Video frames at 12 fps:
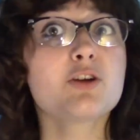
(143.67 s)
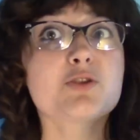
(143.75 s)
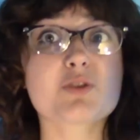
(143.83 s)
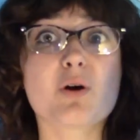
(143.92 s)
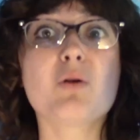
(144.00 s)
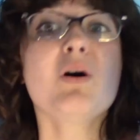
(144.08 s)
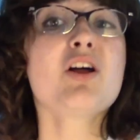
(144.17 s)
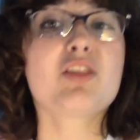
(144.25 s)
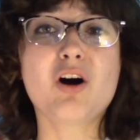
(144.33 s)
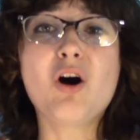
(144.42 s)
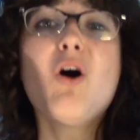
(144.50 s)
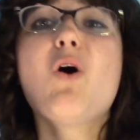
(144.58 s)
So
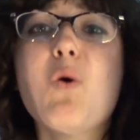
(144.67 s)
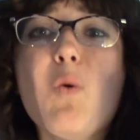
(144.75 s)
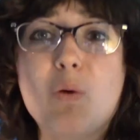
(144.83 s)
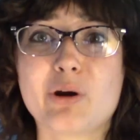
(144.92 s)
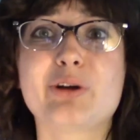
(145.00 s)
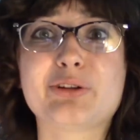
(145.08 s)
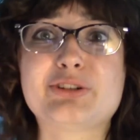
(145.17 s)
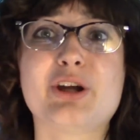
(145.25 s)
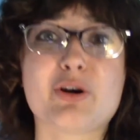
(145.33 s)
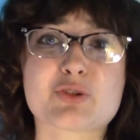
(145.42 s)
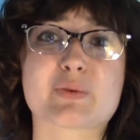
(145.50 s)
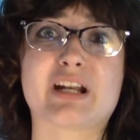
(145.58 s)
the whole world
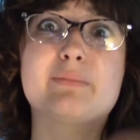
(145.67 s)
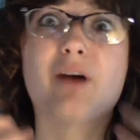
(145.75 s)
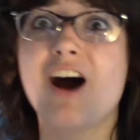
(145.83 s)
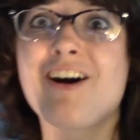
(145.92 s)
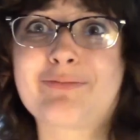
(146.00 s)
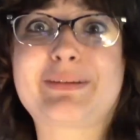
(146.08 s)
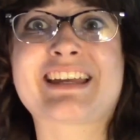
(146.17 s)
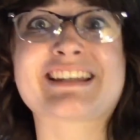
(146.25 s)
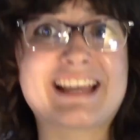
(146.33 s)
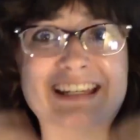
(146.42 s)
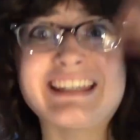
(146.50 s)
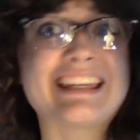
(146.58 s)
knows when I'm off
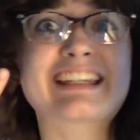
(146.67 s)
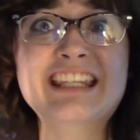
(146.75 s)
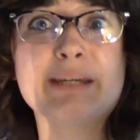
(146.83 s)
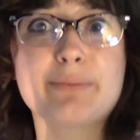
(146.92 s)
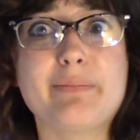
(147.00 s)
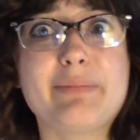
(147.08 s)
because I can't keep a